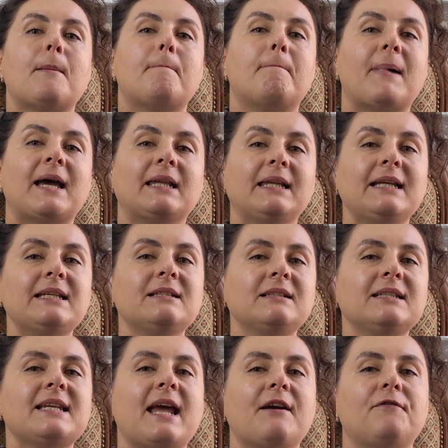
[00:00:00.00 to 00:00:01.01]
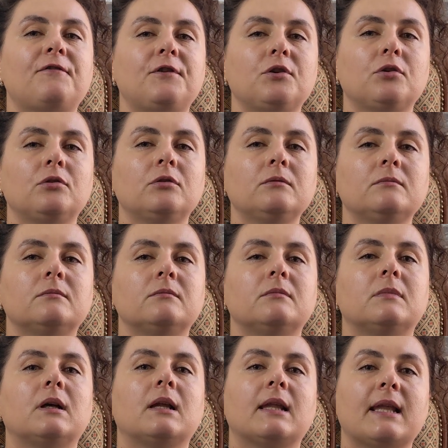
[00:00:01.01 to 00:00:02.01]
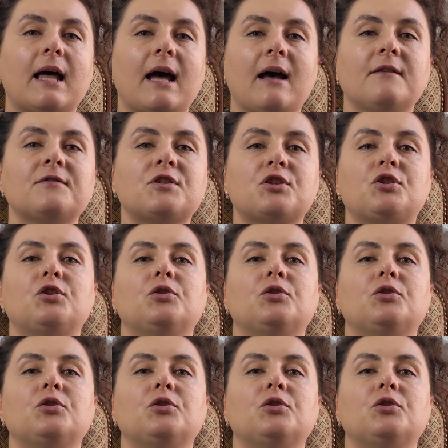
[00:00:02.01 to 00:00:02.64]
My little nephew loves